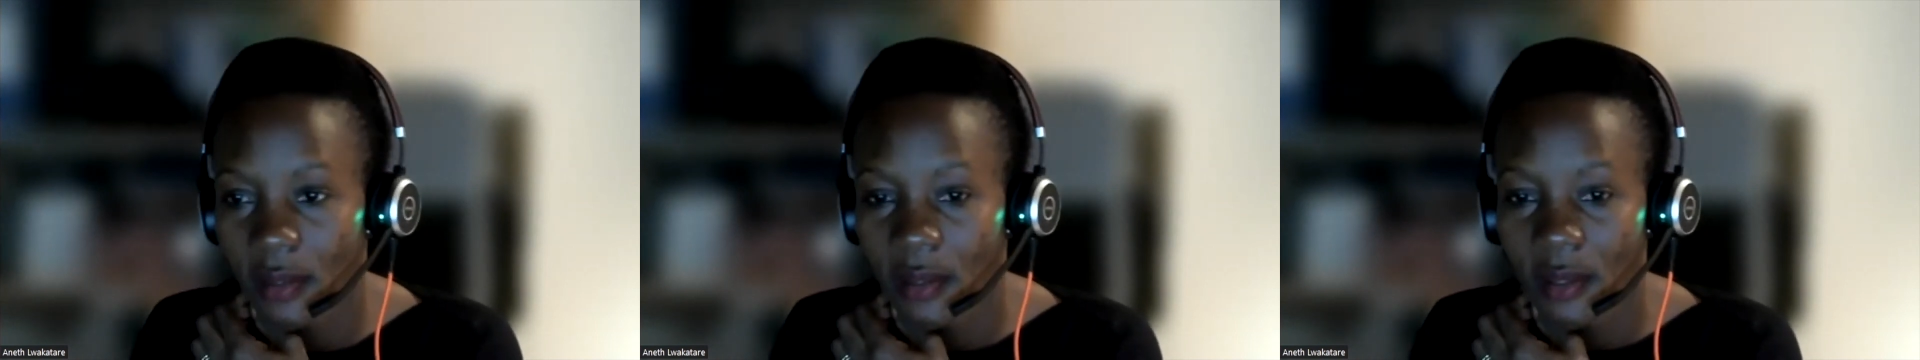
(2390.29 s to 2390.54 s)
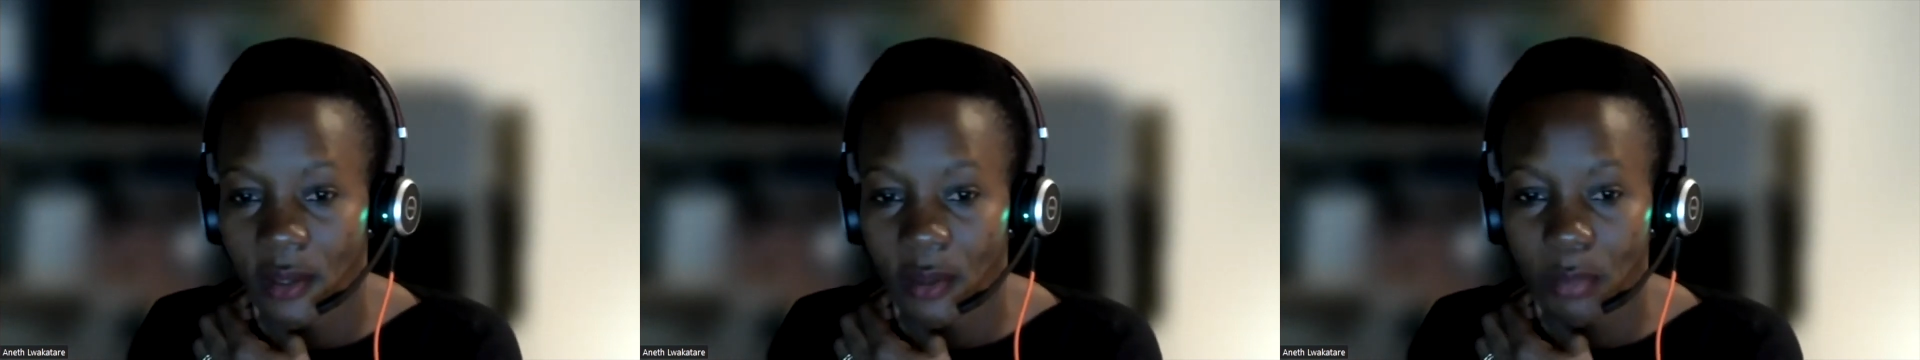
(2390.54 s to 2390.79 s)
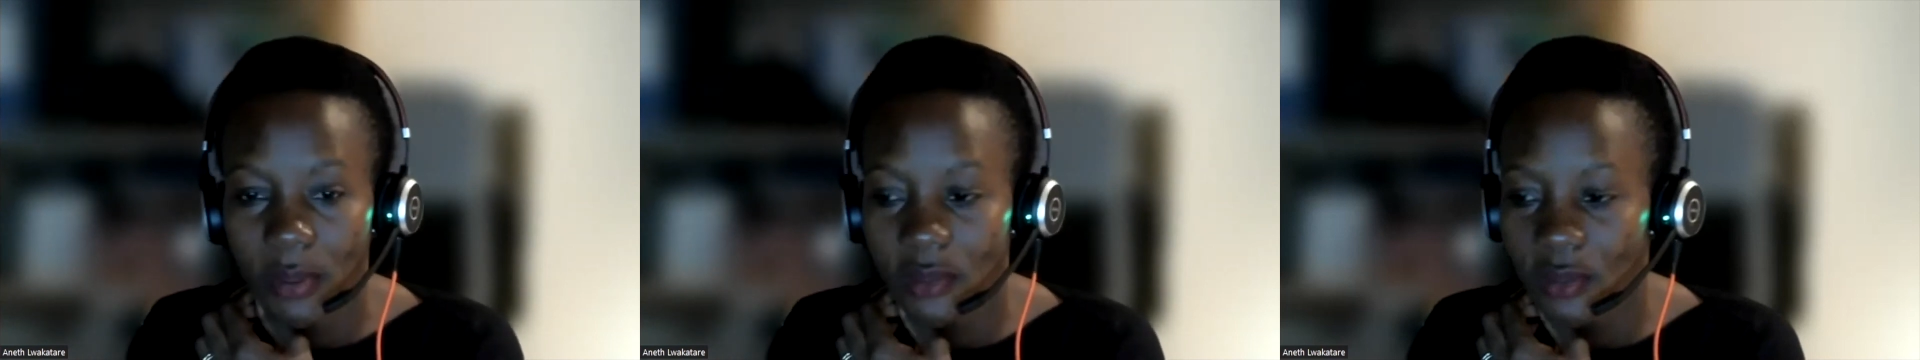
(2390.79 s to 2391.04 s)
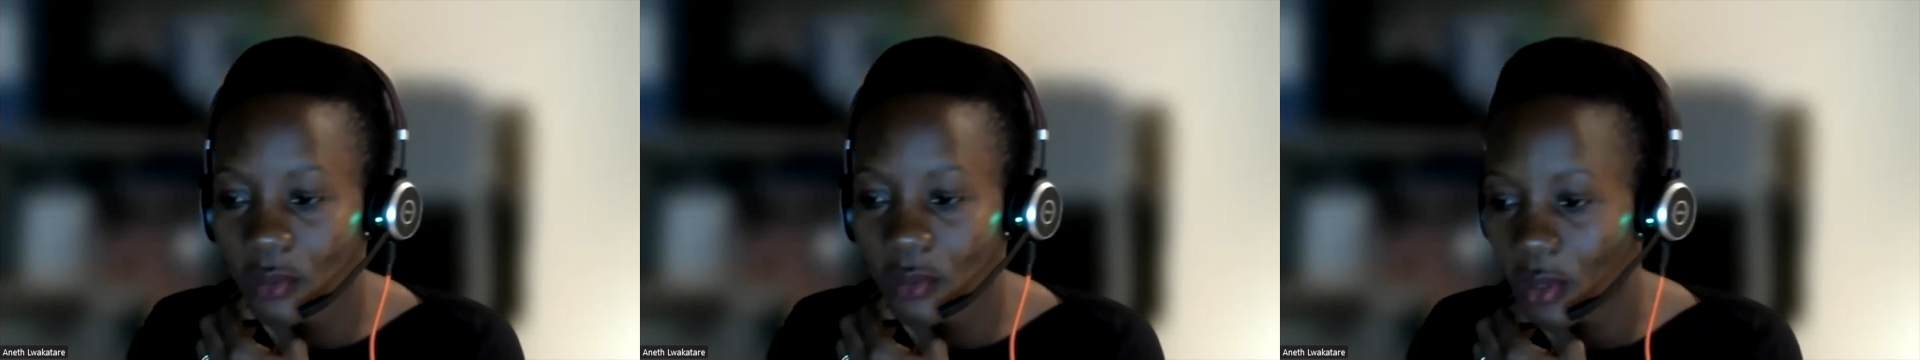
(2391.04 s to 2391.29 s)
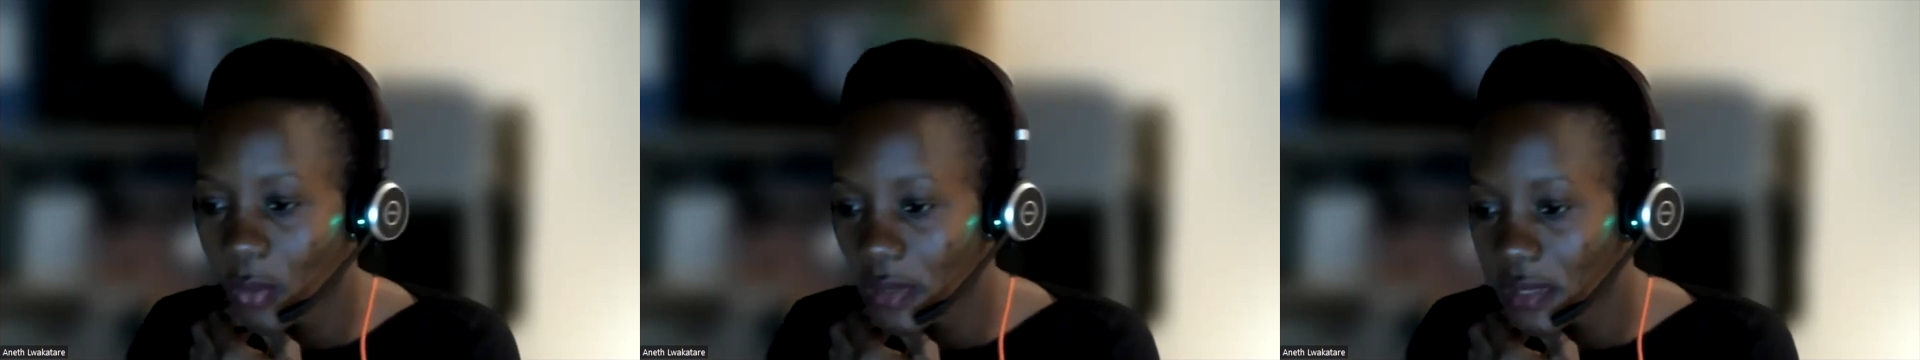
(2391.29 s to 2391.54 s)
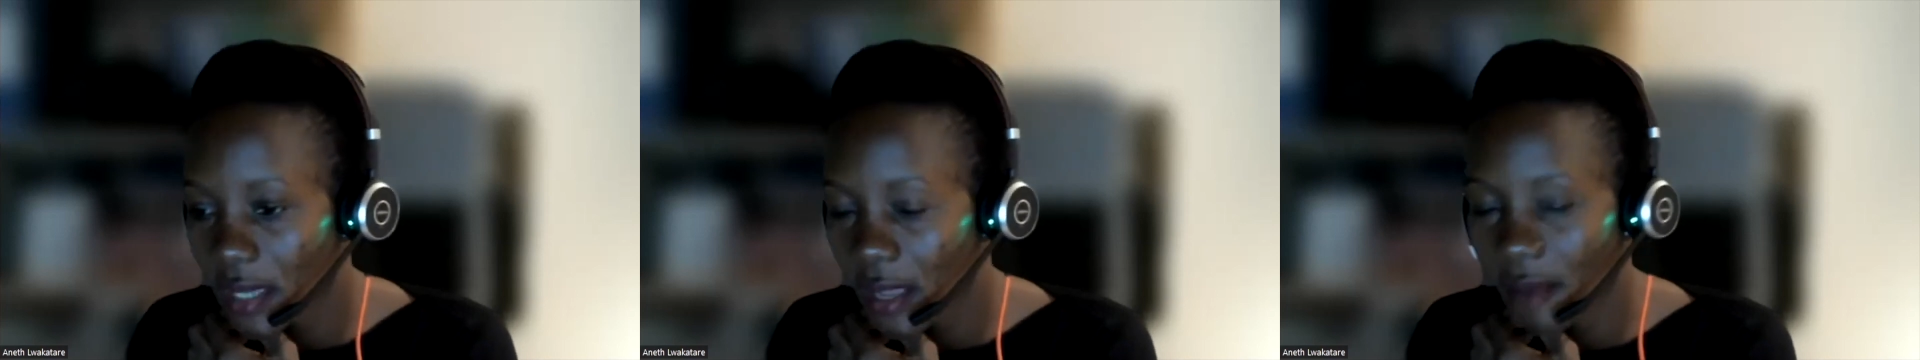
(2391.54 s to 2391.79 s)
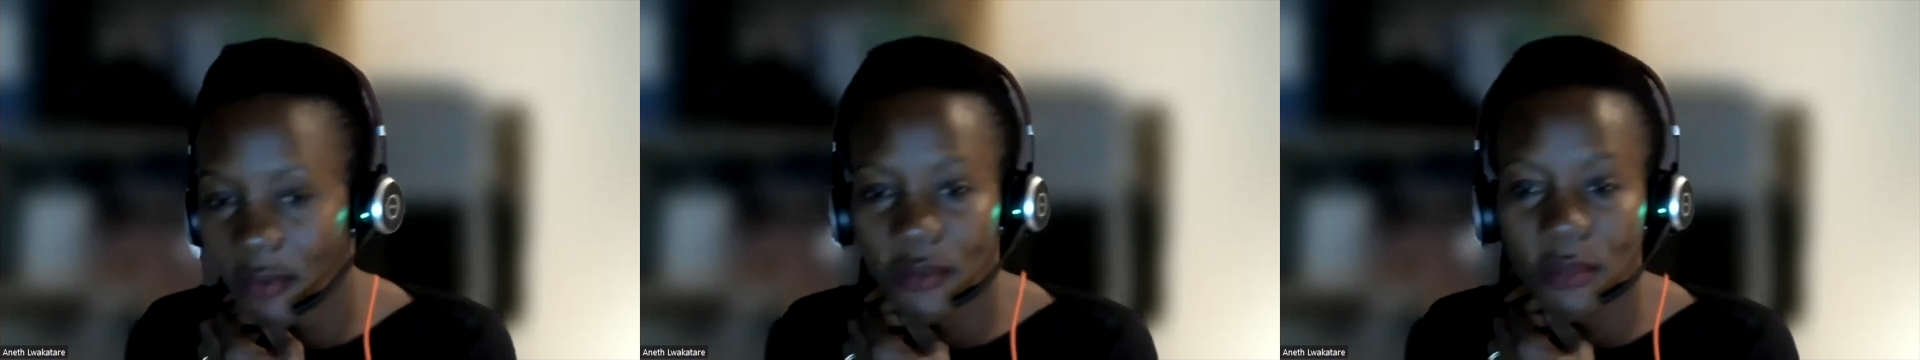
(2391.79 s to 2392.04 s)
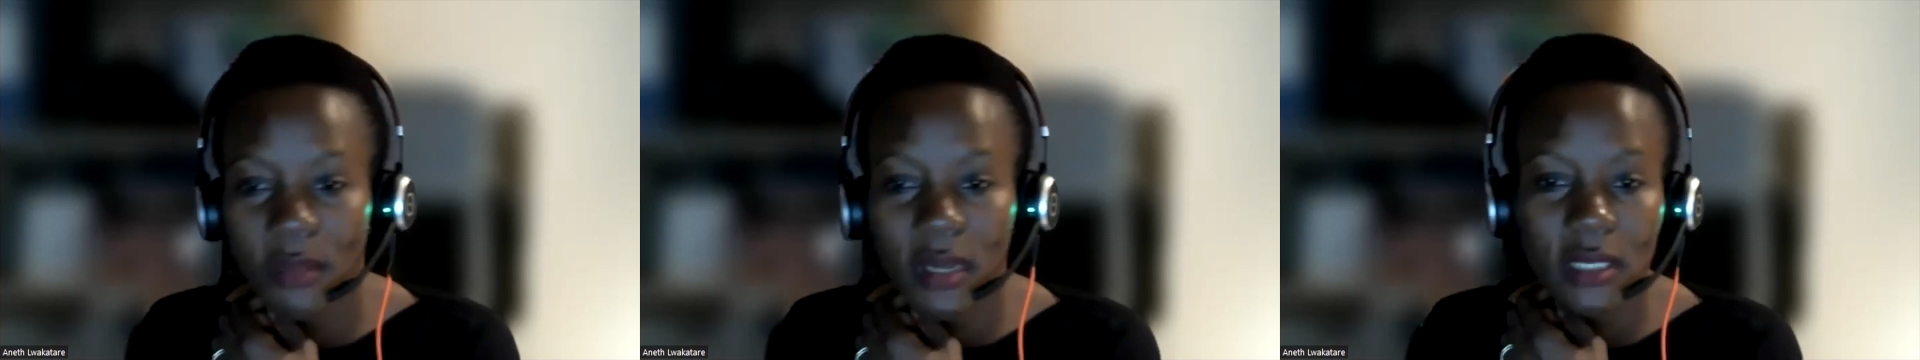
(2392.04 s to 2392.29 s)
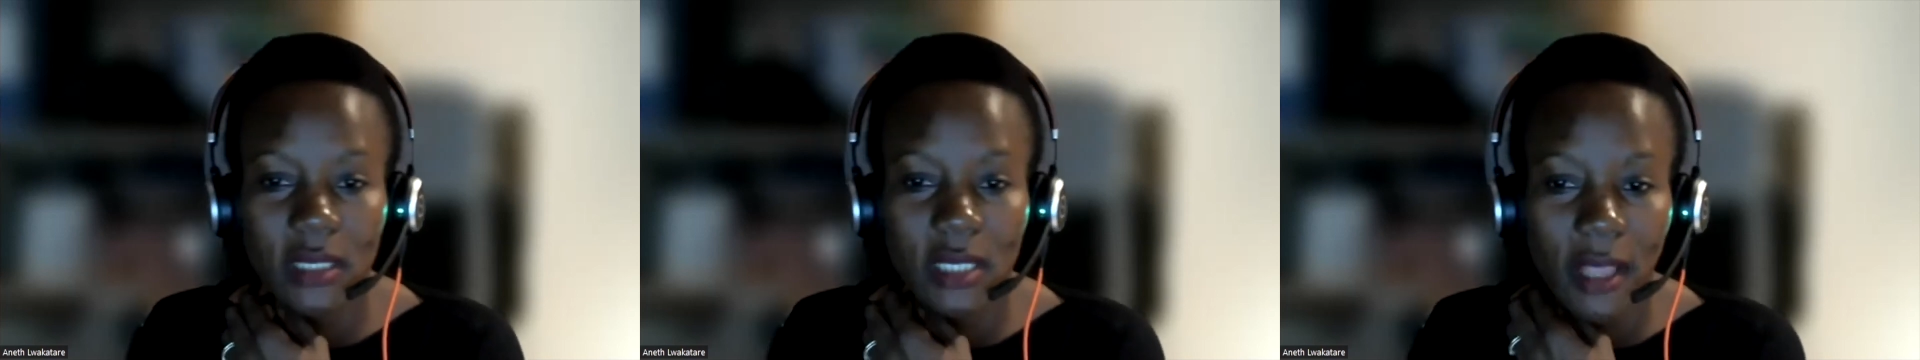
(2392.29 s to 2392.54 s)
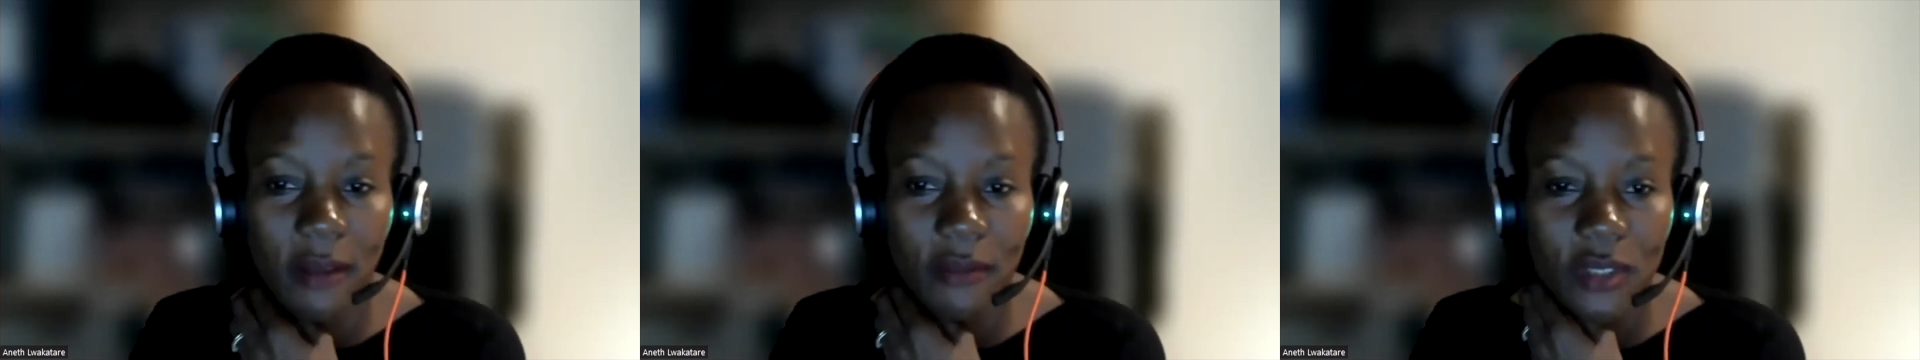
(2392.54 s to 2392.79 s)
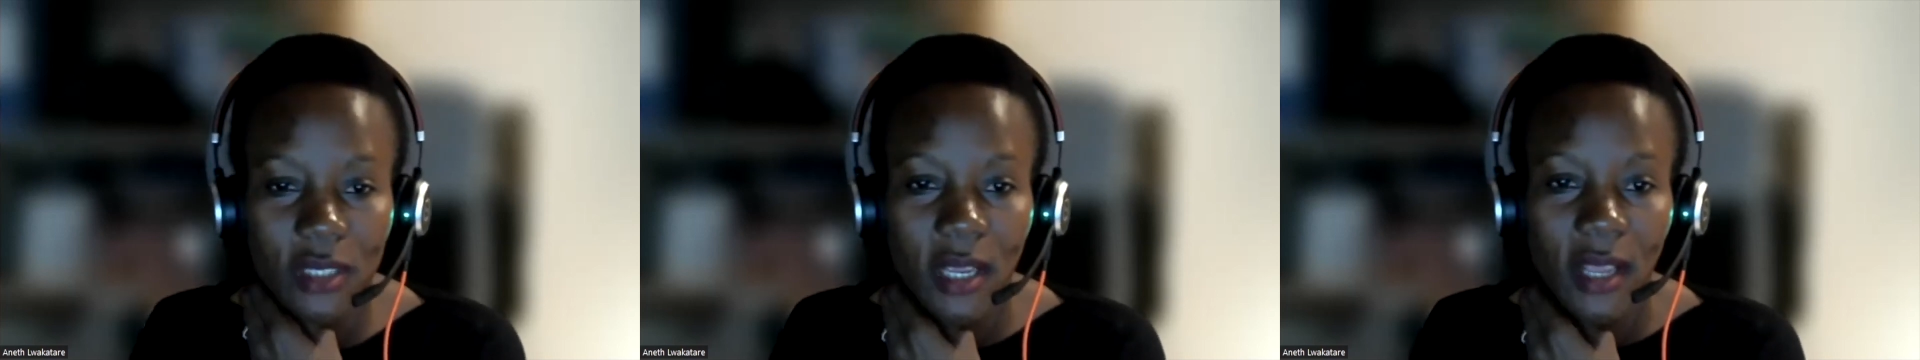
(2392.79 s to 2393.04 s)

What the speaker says: Please do so. We still have a few minutes left